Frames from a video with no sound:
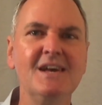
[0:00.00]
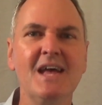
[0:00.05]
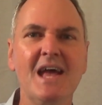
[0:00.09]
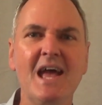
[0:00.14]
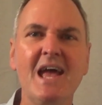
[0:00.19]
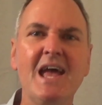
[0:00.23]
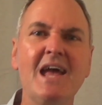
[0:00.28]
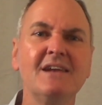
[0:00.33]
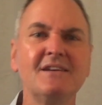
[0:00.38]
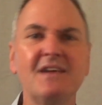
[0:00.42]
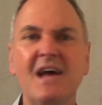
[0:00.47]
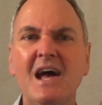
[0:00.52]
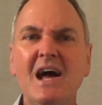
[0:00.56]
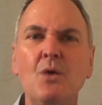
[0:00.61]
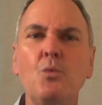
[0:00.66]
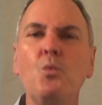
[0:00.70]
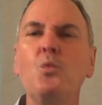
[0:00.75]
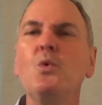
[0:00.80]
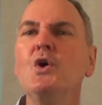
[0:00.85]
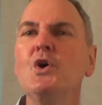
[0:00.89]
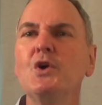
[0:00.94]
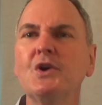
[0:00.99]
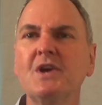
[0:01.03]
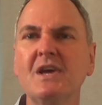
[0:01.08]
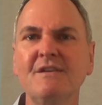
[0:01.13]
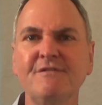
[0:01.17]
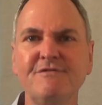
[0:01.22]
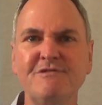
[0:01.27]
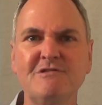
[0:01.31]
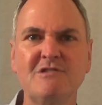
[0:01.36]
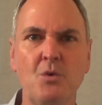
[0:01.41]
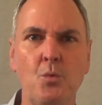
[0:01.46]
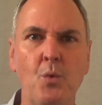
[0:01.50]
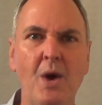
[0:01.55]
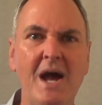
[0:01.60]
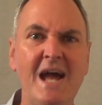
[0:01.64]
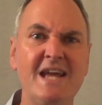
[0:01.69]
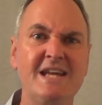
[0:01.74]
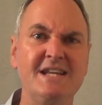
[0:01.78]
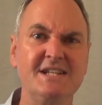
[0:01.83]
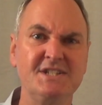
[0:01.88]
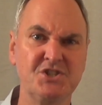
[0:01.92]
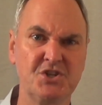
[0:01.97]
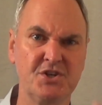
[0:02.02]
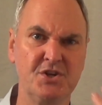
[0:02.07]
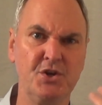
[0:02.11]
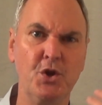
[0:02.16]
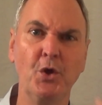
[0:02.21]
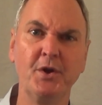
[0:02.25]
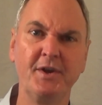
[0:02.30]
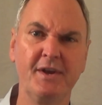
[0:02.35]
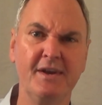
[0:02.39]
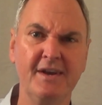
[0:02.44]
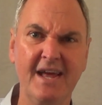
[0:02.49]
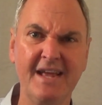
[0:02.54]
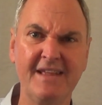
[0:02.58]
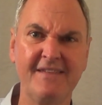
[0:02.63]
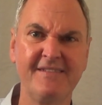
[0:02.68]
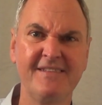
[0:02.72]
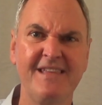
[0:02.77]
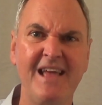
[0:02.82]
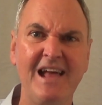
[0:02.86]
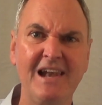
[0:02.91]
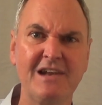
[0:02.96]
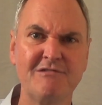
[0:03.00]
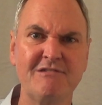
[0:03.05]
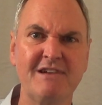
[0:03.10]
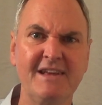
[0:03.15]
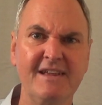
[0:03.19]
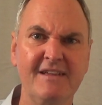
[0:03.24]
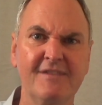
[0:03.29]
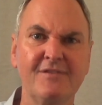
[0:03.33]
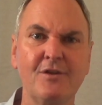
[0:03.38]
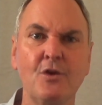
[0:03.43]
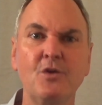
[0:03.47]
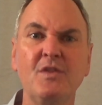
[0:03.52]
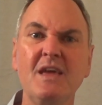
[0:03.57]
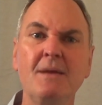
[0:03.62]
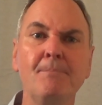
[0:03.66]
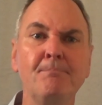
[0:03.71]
and are working for a wage, not a salary, so their